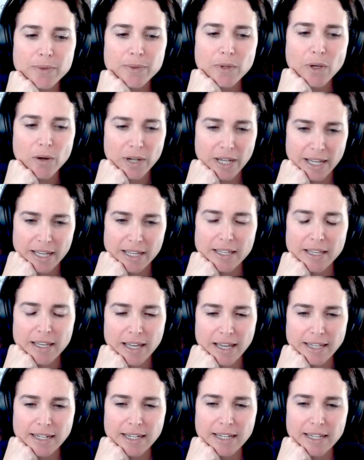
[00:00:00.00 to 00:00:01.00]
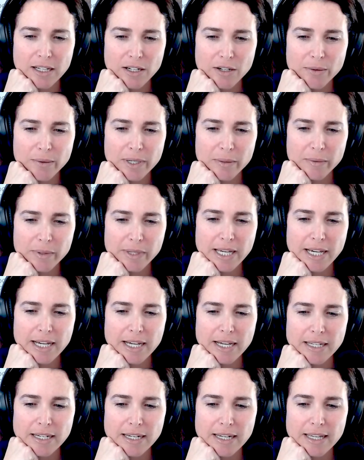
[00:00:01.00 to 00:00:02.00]
Okay. And I agree with
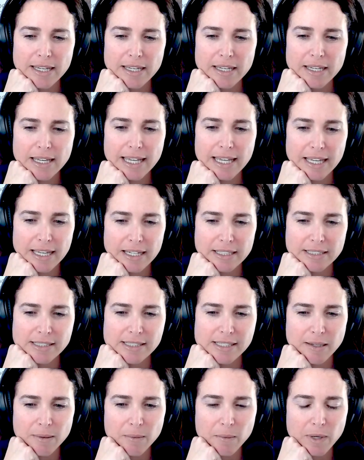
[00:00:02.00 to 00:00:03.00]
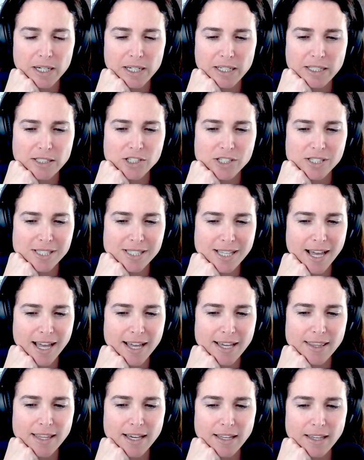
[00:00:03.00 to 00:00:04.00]
that. And I want to just
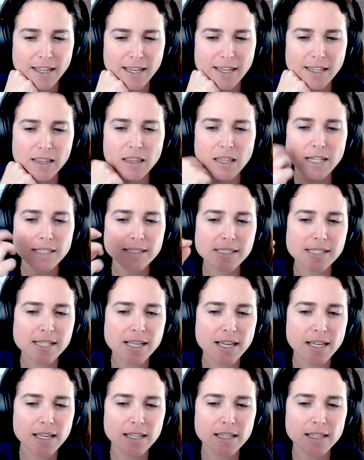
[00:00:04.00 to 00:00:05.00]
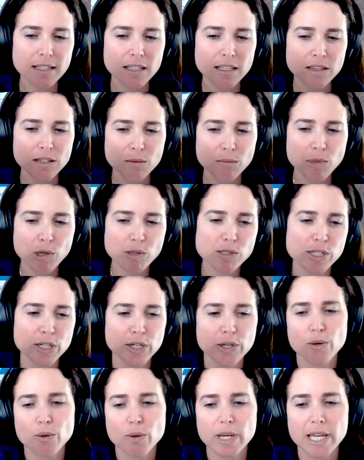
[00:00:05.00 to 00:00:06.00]
say that, like, let's say the most
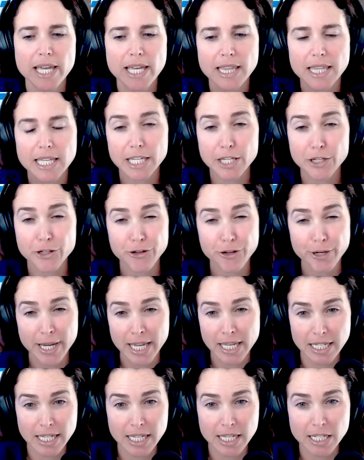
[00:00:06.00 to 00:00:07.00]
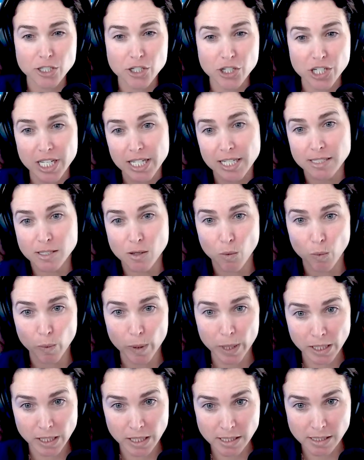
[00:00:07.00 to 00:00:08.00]
annoying thing in your ADHD is a
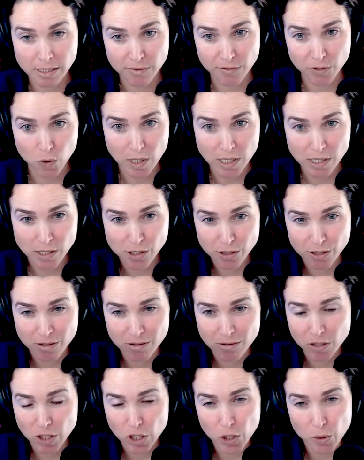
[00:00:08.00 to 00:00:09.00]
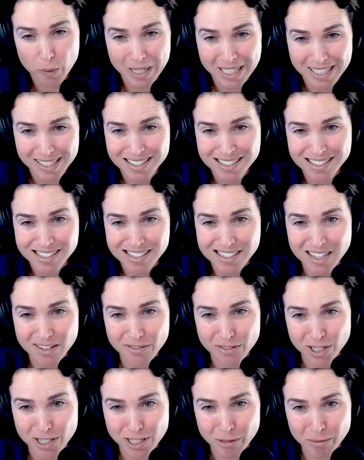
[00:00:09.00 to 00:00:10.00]
weakness of yours. Your weakness is
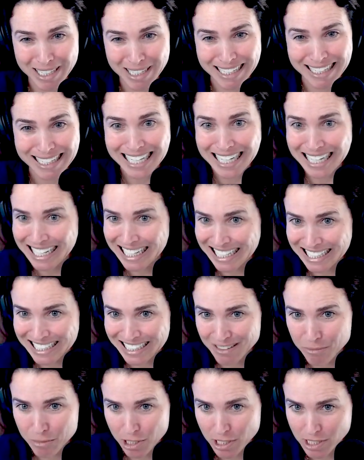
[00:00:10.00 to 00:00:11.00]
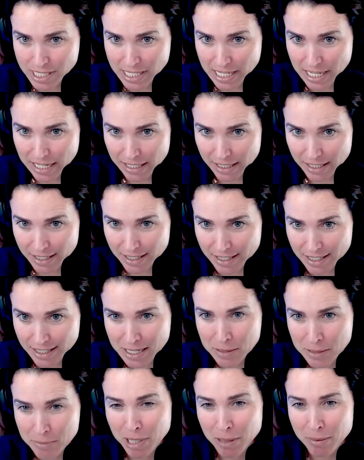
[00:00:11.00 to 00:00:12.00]
never going to be gone per se.
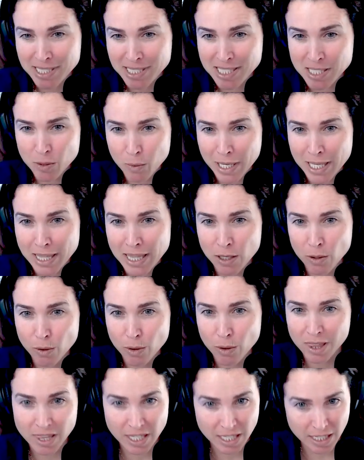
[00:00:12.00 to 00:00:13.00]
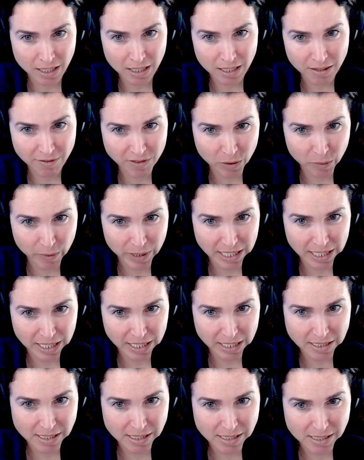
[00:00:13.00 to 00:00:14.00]
Maybe mm. it's the way that you think of the
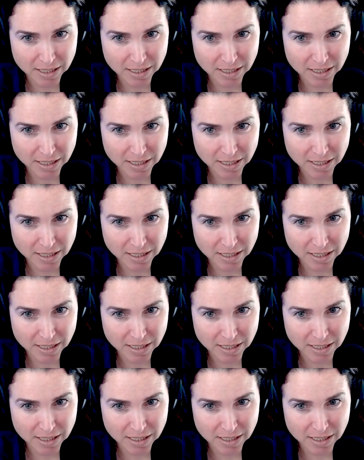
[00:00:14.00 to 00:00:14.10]
weakness.